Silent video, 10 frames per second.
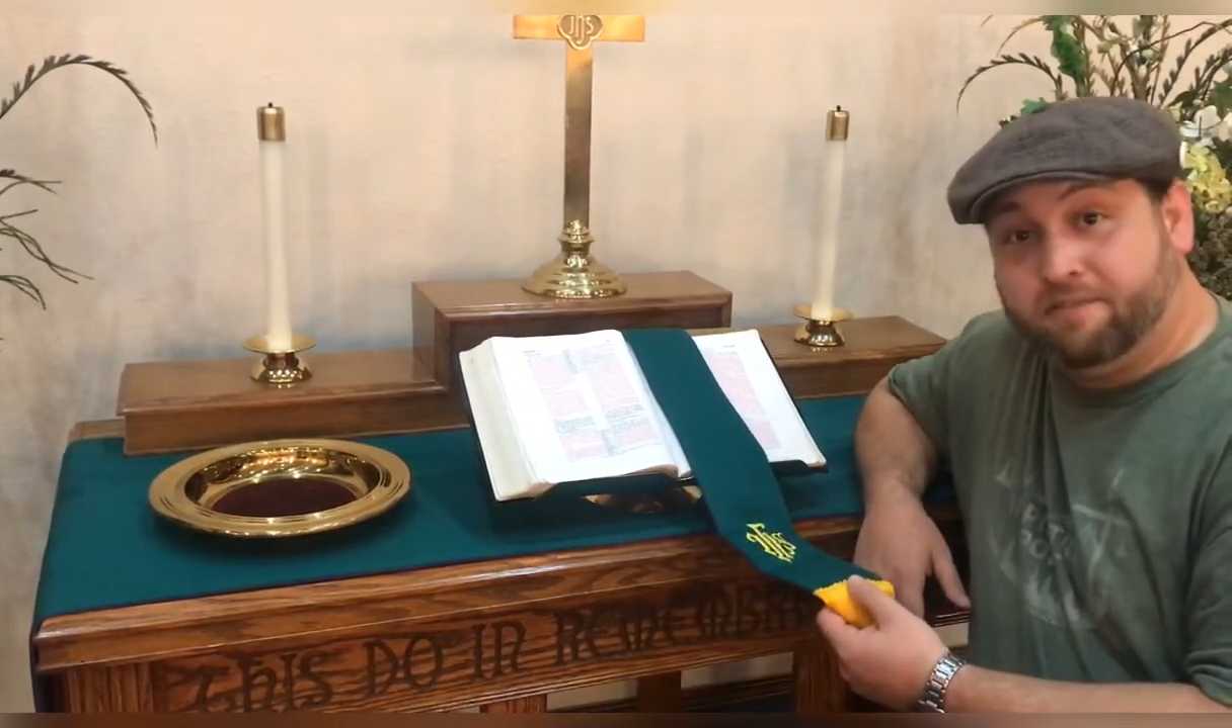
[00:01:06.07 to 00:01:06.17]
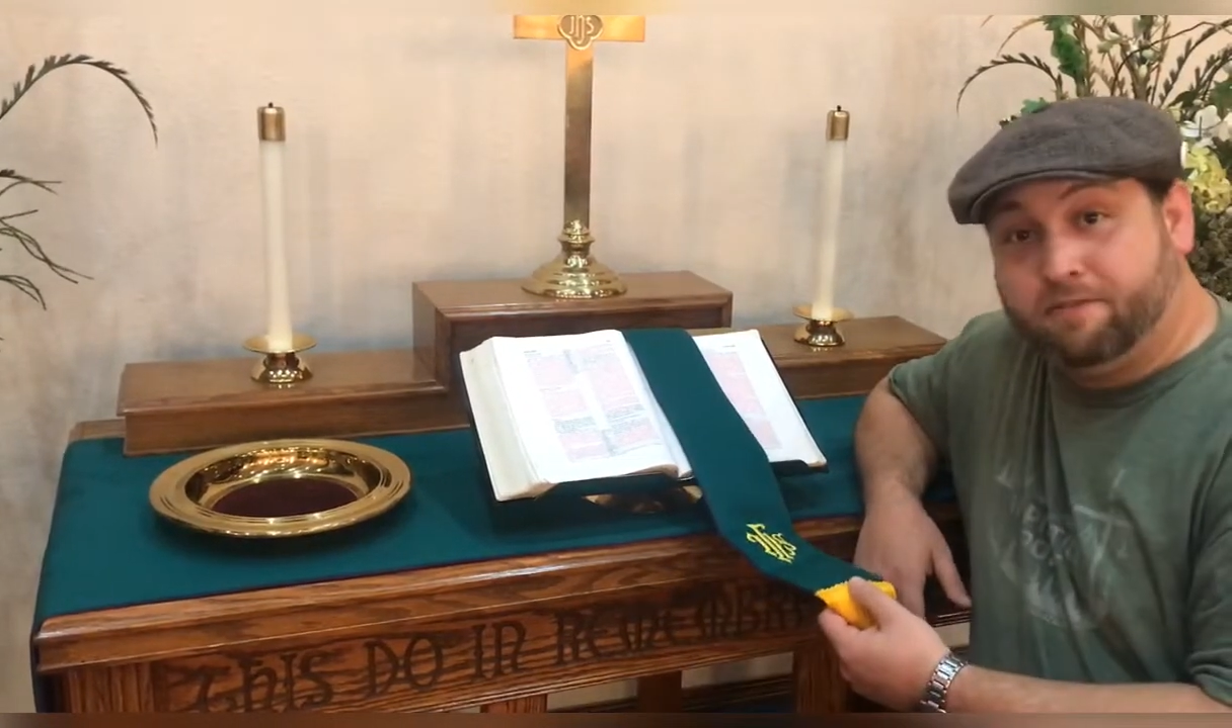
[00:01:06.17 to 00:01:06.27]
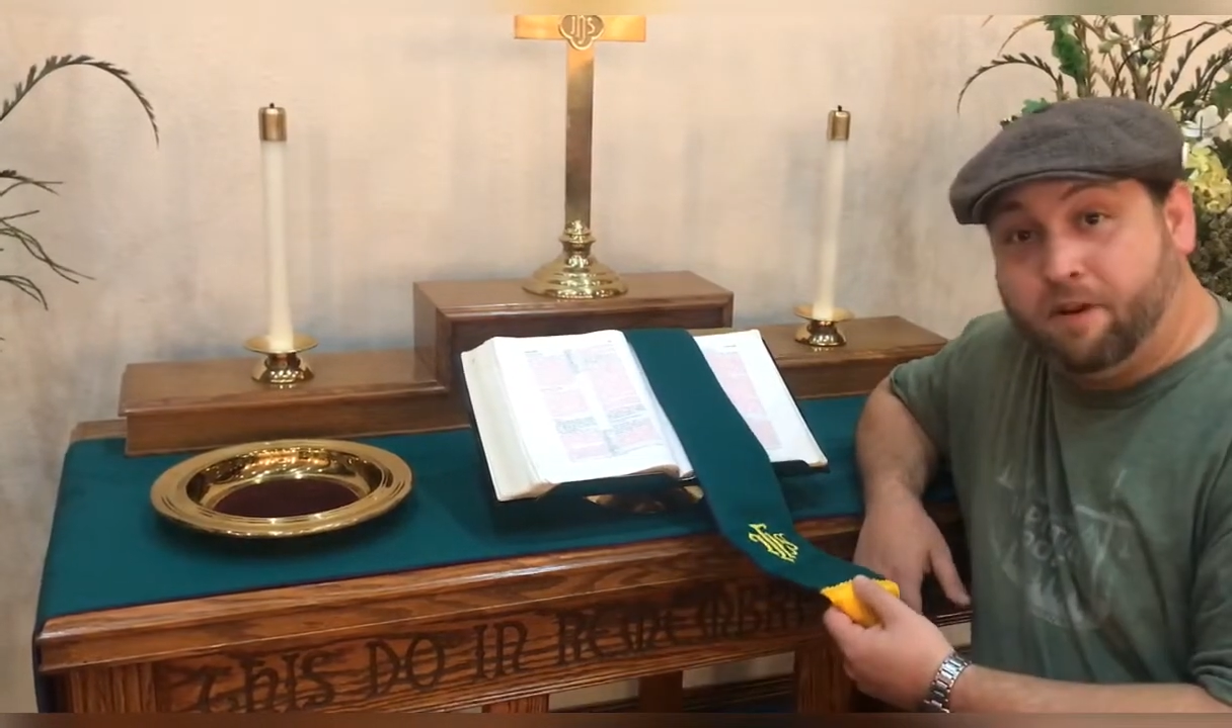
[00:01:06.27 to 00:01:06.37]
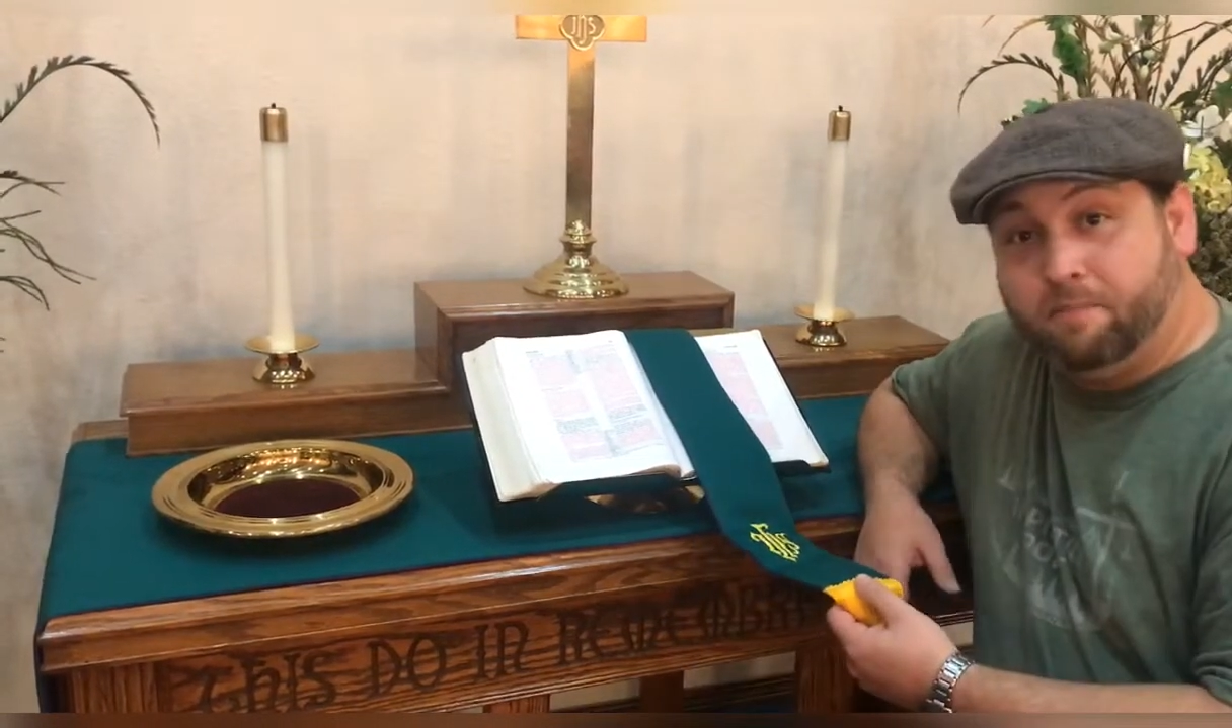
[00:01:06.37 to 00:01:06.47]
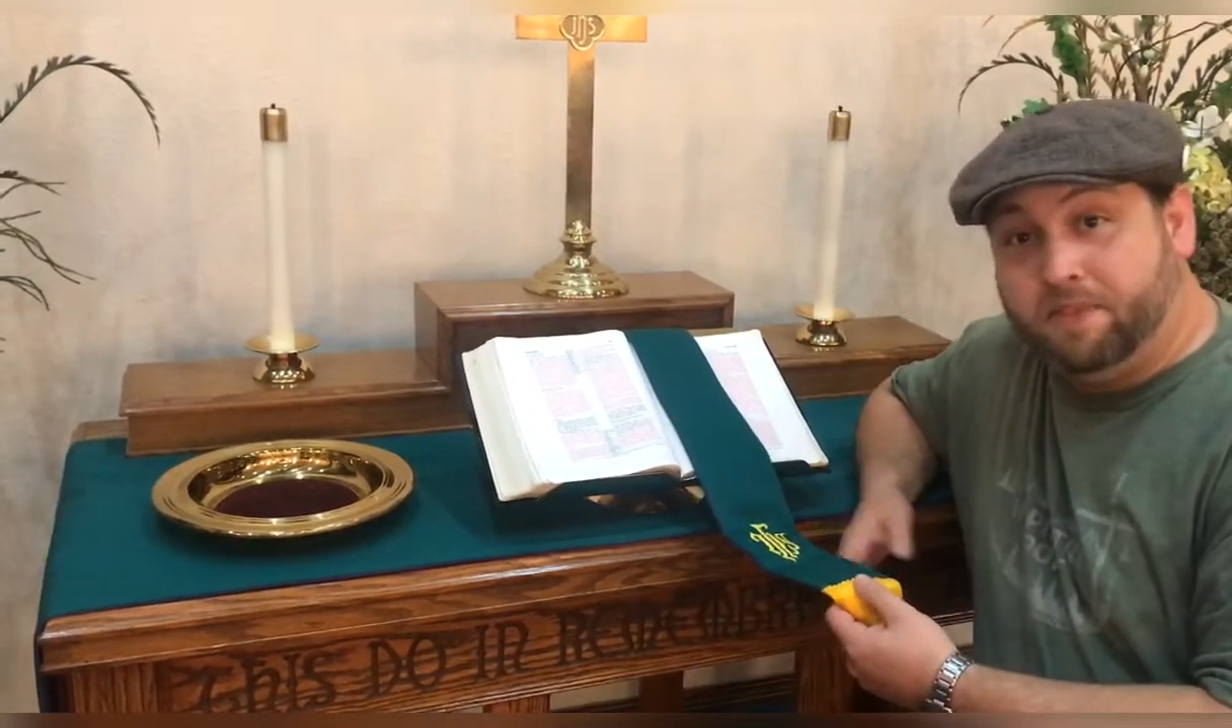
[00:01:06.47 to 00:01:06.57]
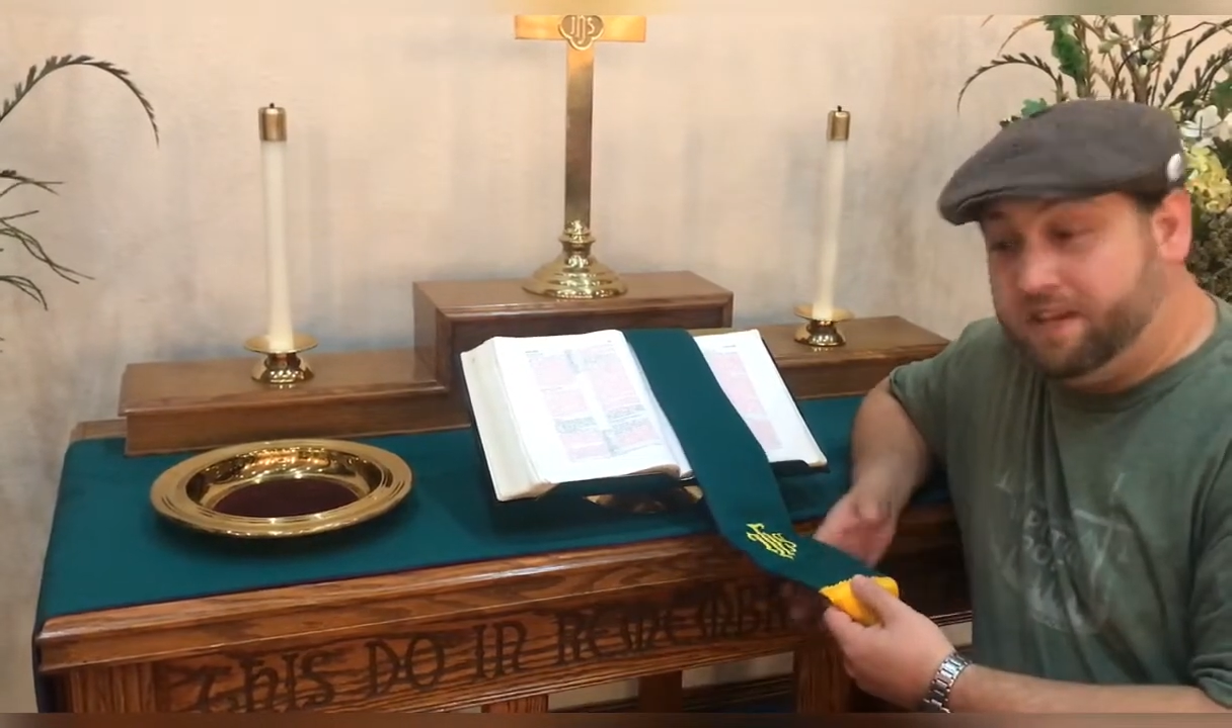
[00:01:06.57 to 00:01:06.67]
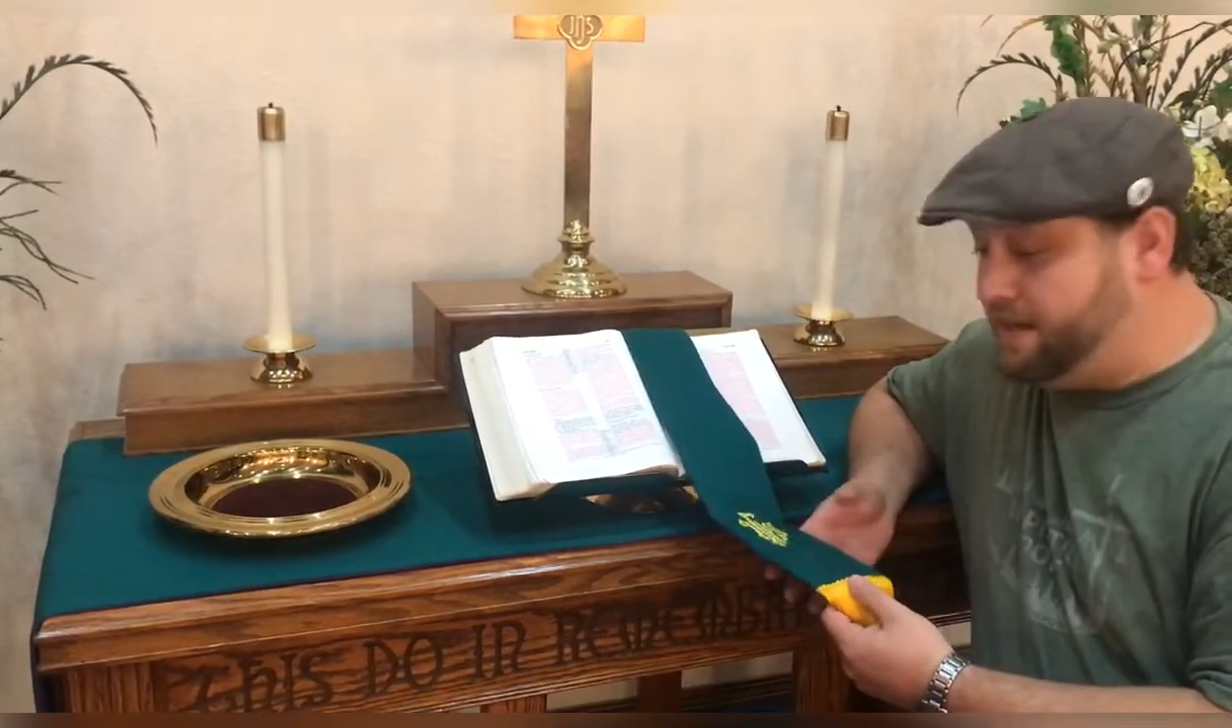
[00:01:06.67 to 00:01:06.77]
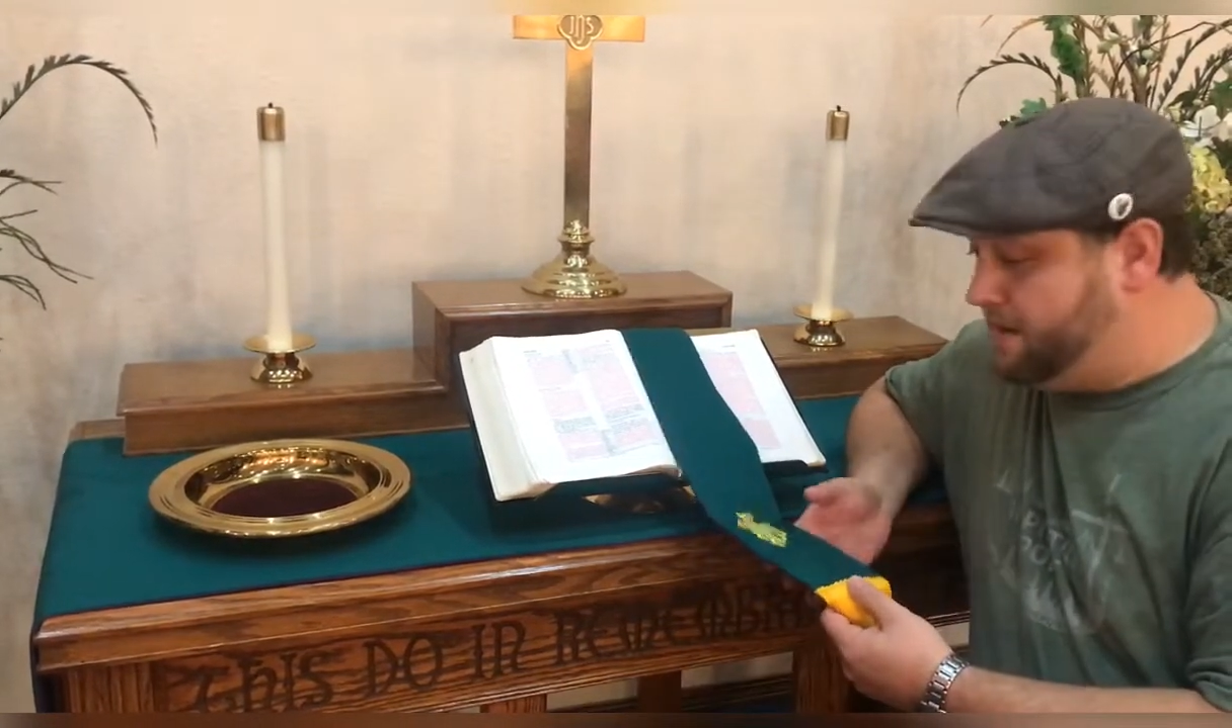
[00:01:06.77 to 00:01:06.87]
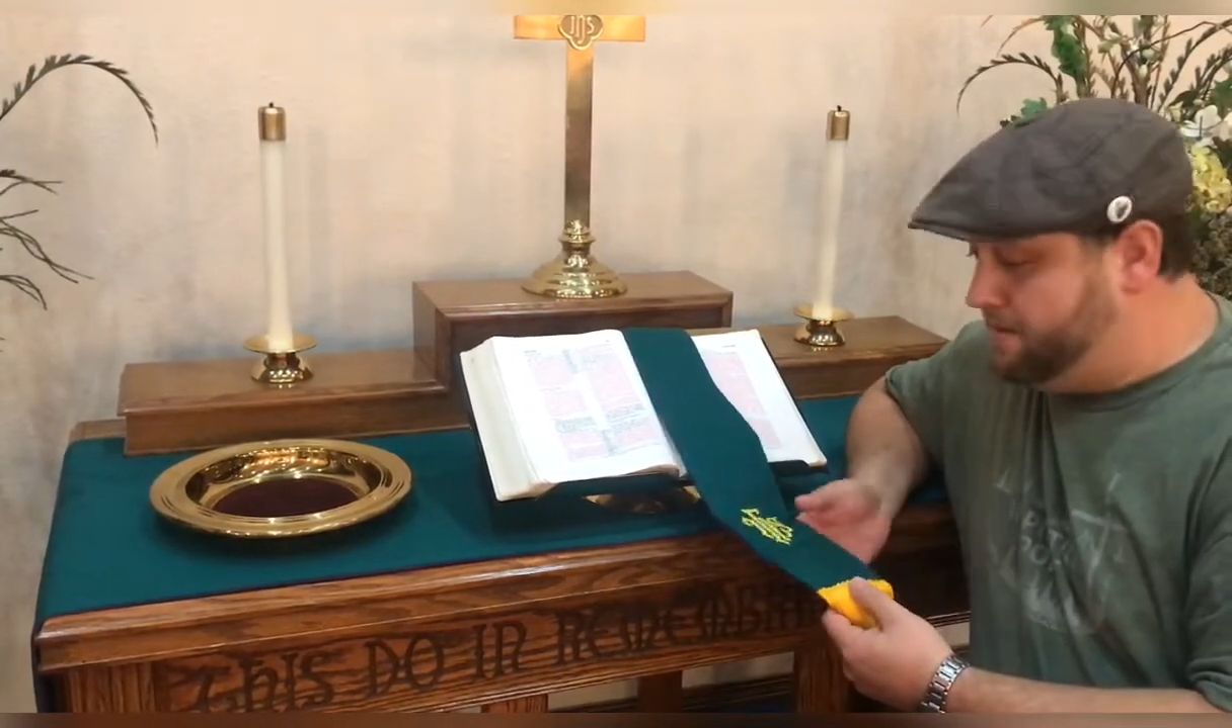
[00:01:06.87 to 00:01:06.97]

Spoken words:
from the